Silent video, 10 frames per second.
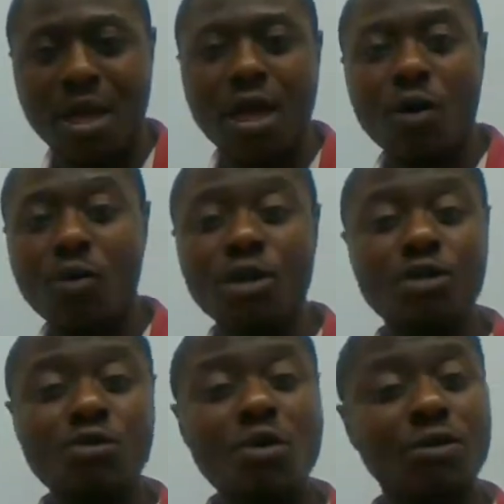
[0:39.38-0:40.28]

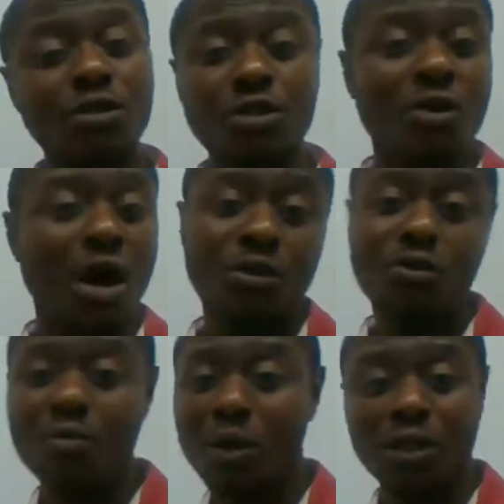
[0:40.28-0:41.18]
When you know how to
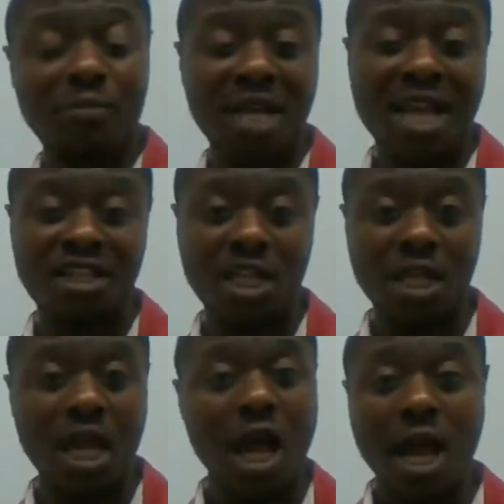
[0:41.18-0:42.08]
do
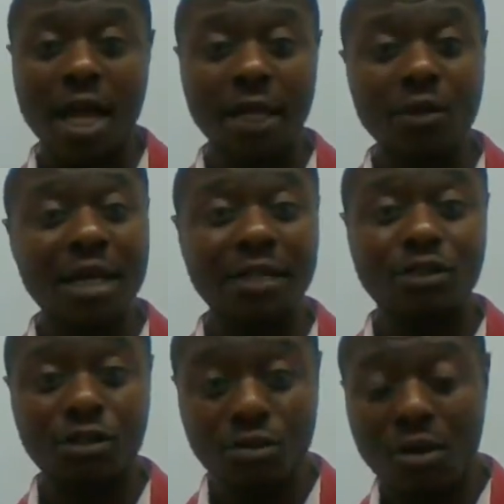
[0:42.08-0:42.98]
multiplication, you
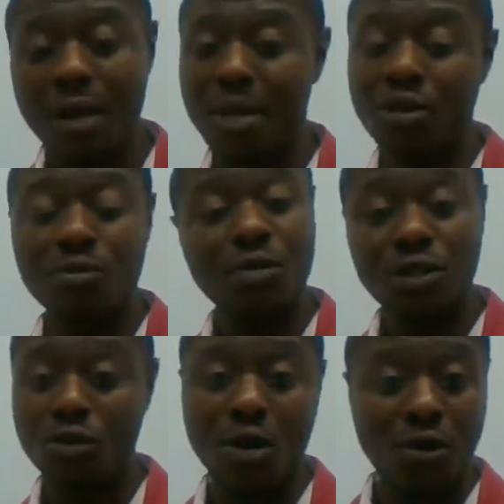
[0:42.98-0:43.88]
can do, when
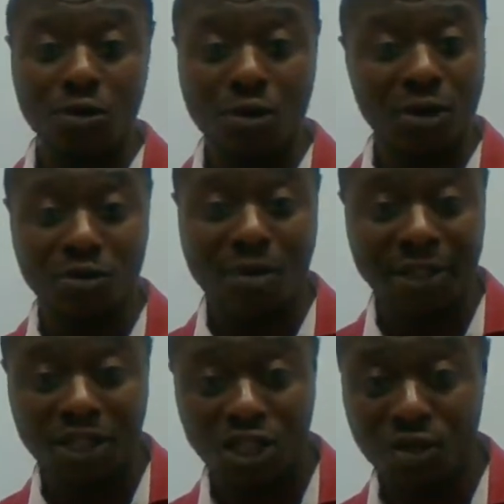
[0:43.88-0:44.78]
you know how to do
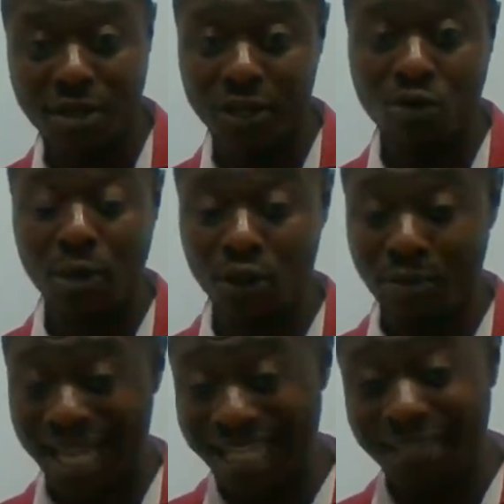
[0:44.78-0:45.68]
addition, you can do
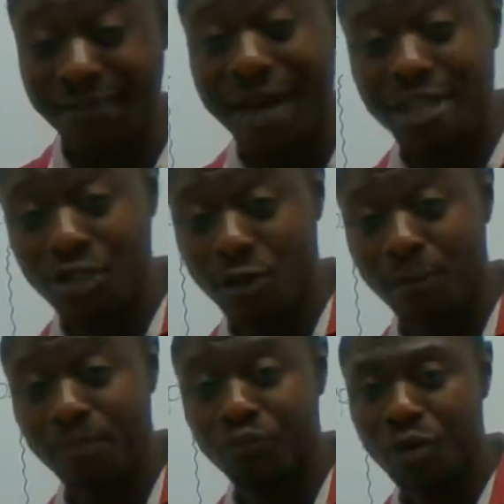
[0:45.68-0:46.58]
multiplication
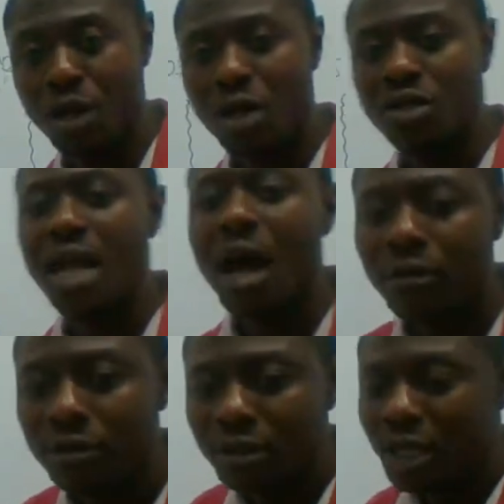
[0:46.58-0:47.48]
faster.
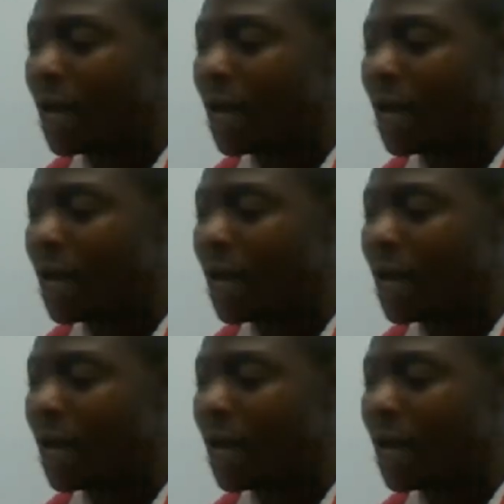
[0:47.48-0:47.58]
Now,